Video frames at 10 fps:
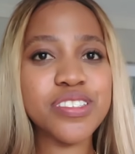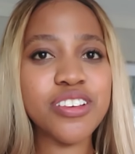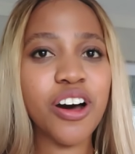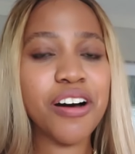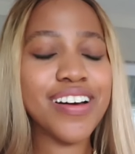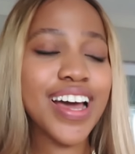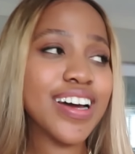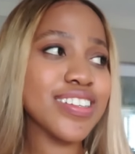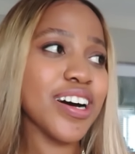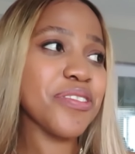So
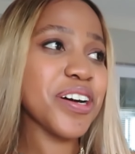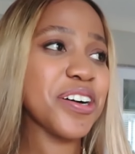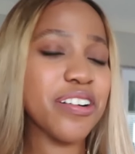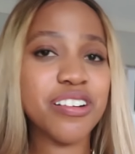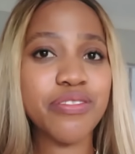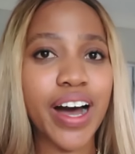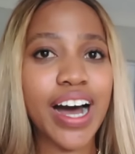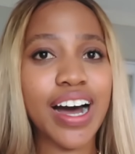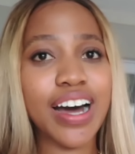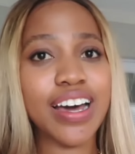yeah, now we are home.
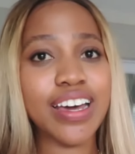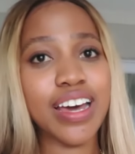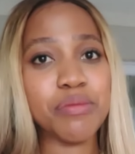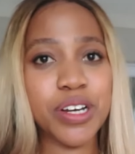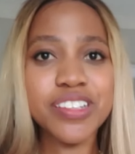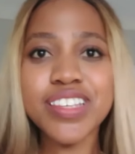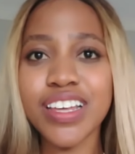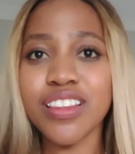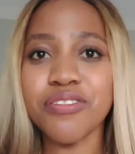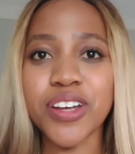I am going
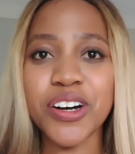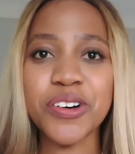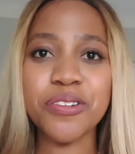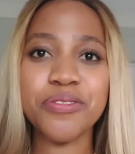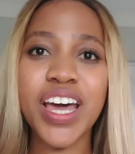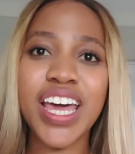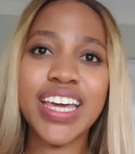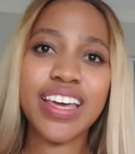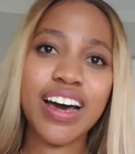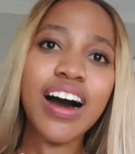to end the vlog off
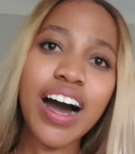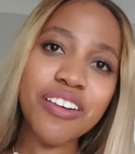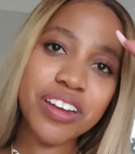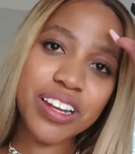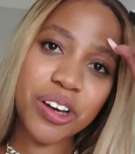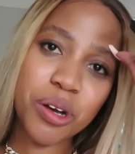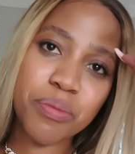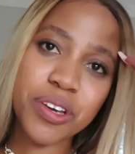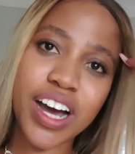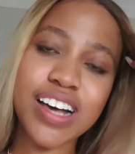here. I really
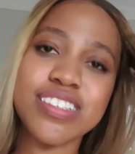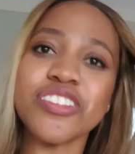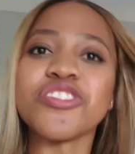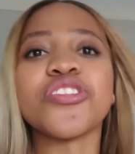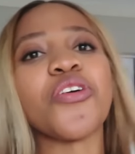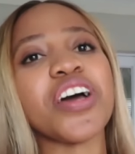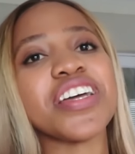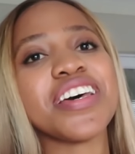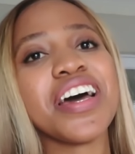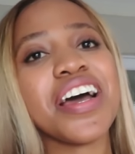hope you guys
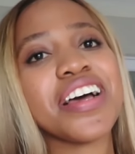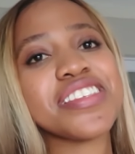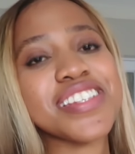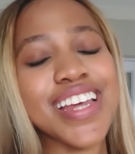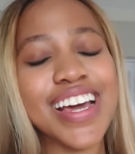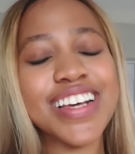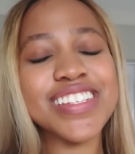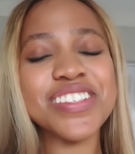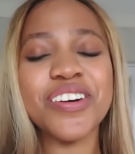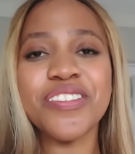enjoyed
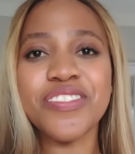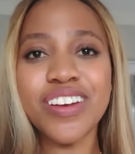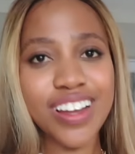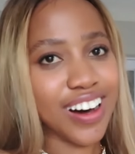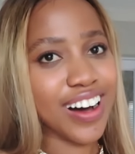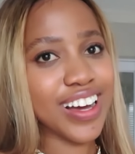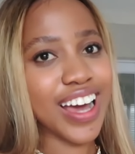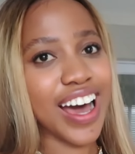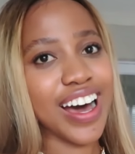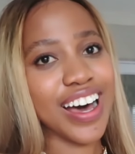today's
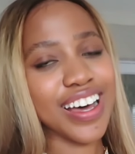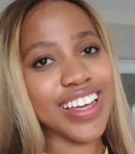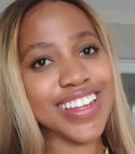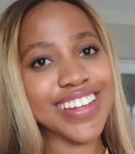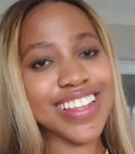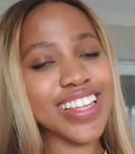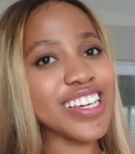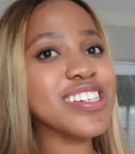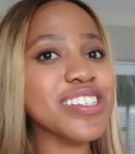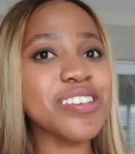vlog and
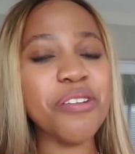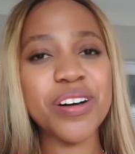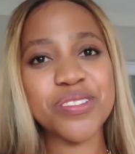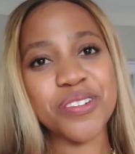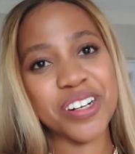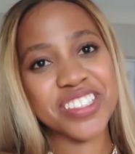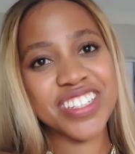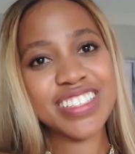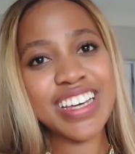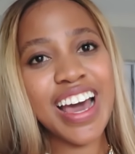thank you so much for
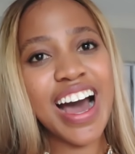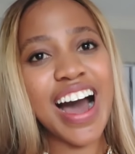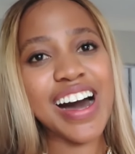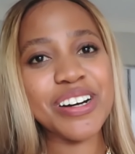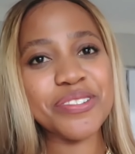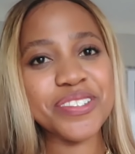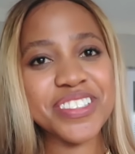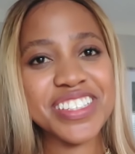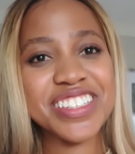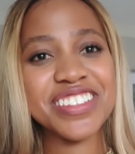watching i
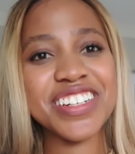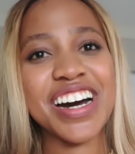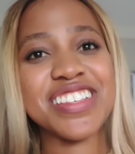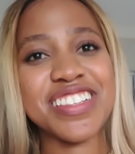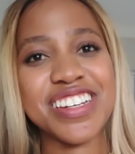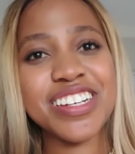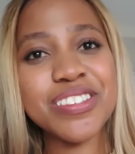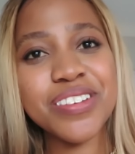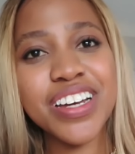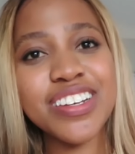will see you guys in the
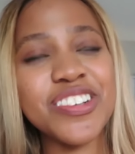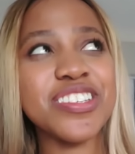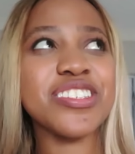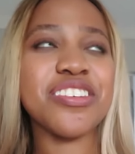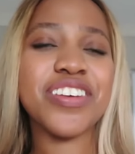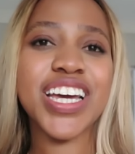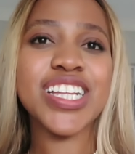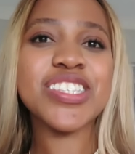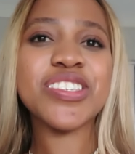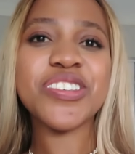next one also don't
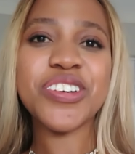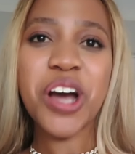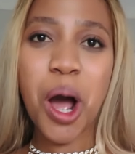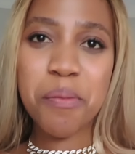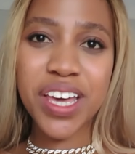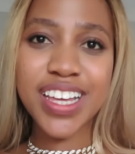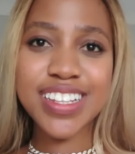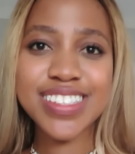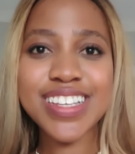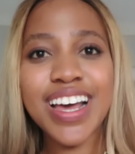forget to
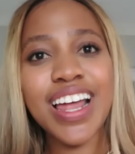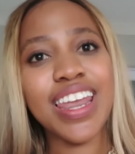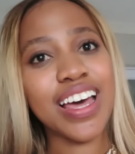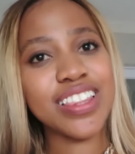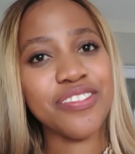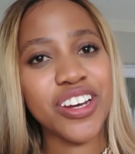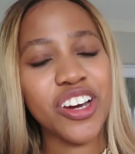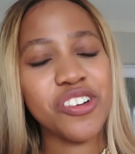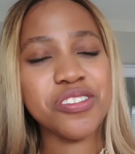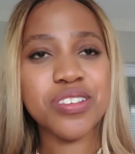comment like the
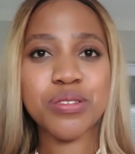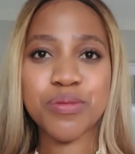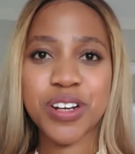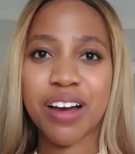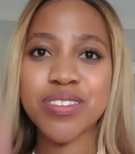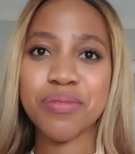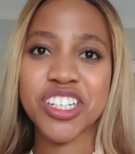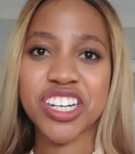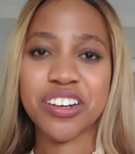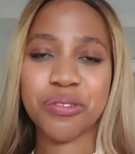video also subscribe to
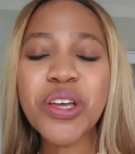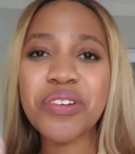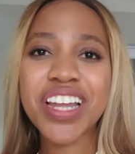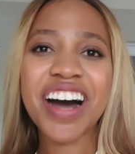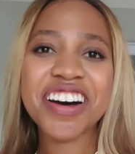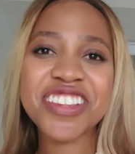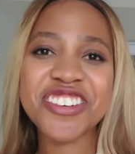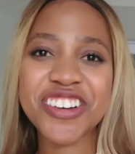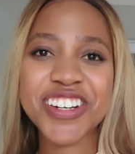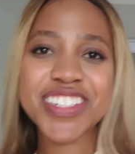my channel we're now on
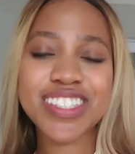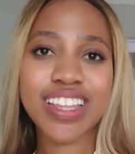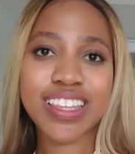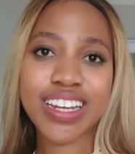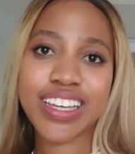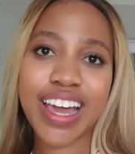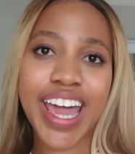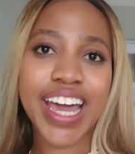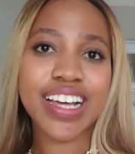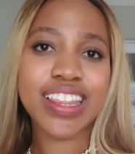the road to
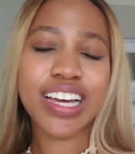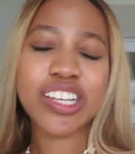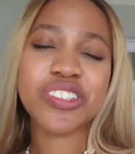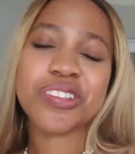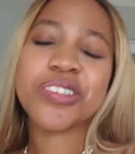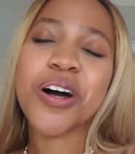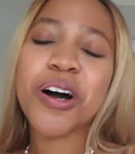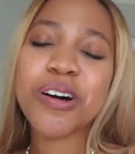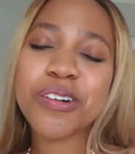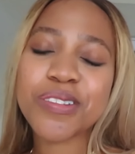30k thank you
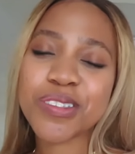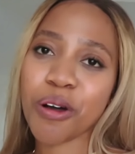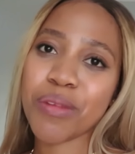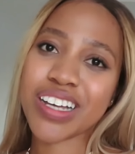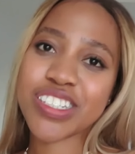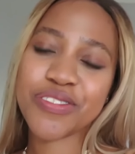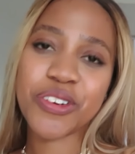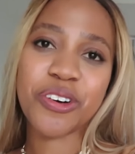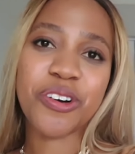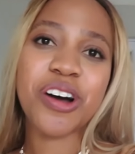so so much
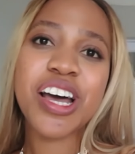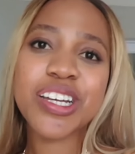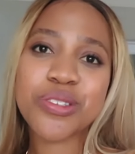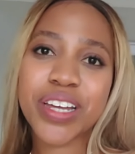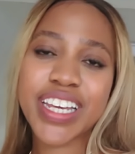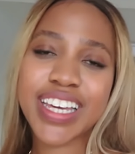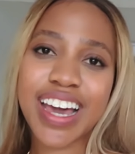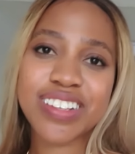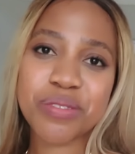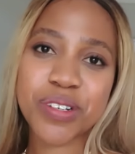for
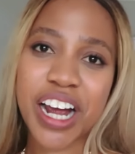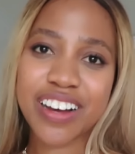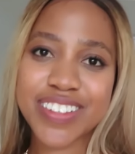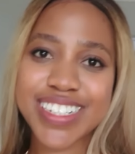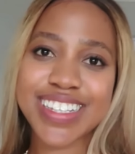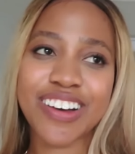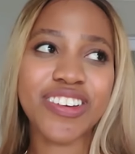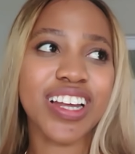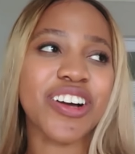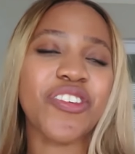20k subscribers i
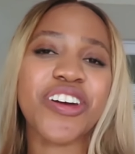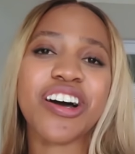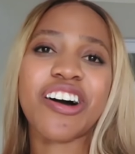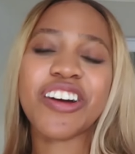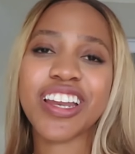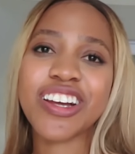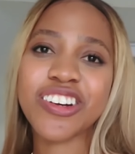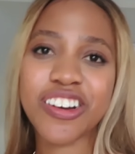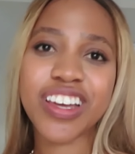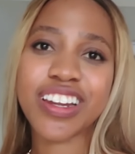feel like we are only
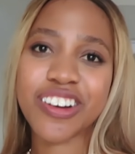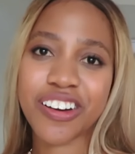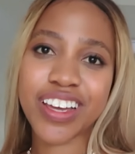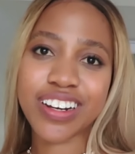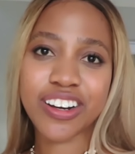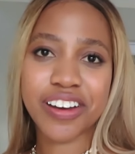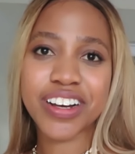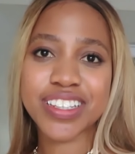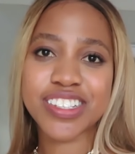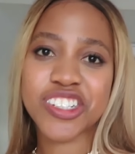growing and growing and
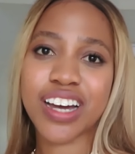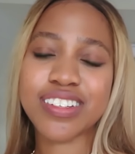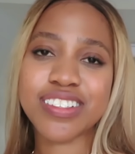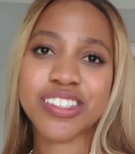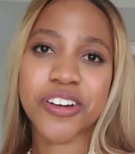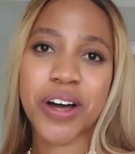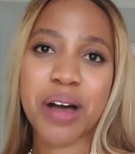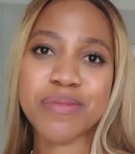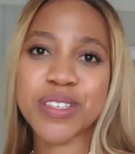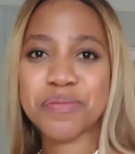growing on this channel so
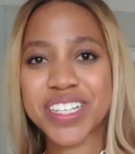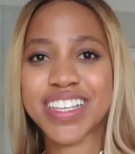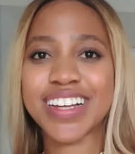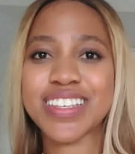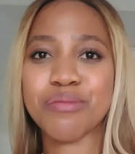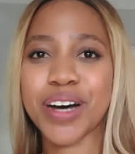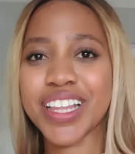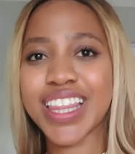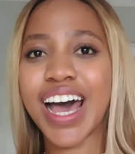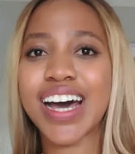i'm super excited
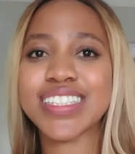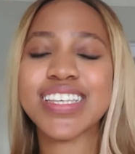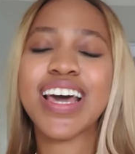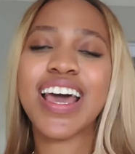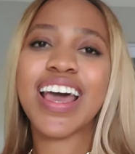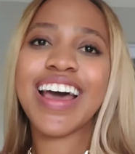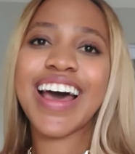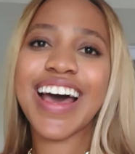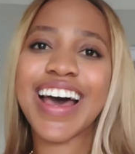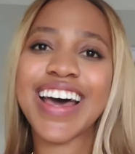about that
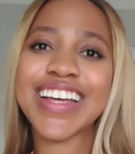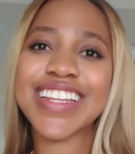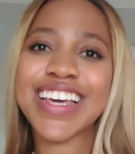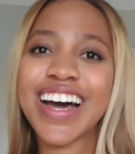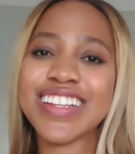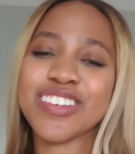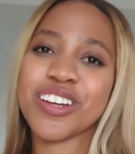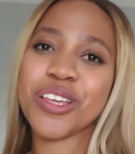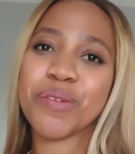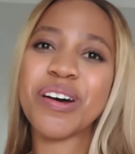and yeah
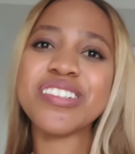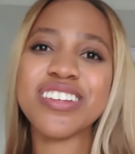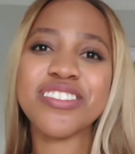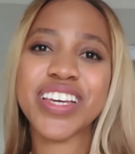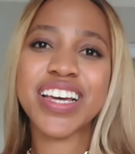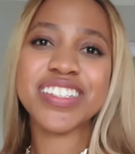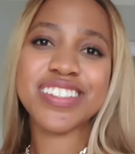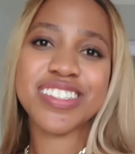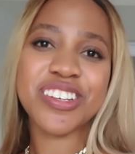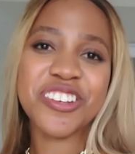turn on your post
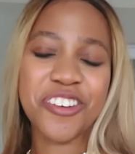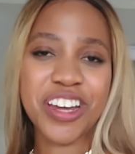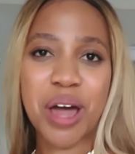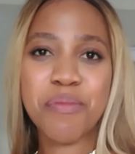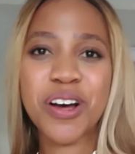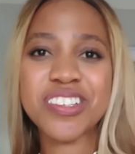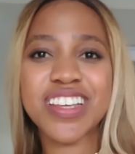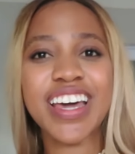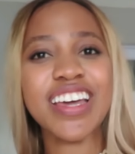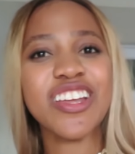notifications so you know when i
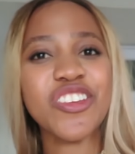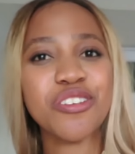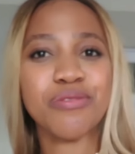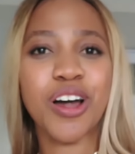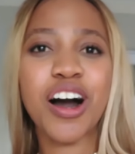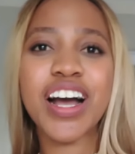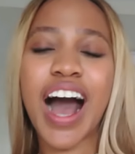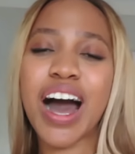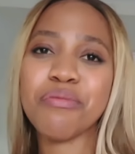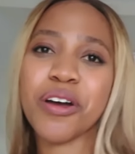post a new
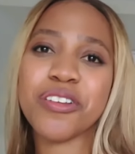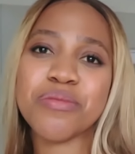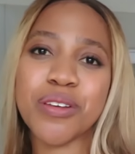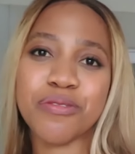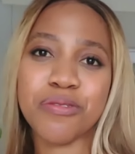vlog i'm going to be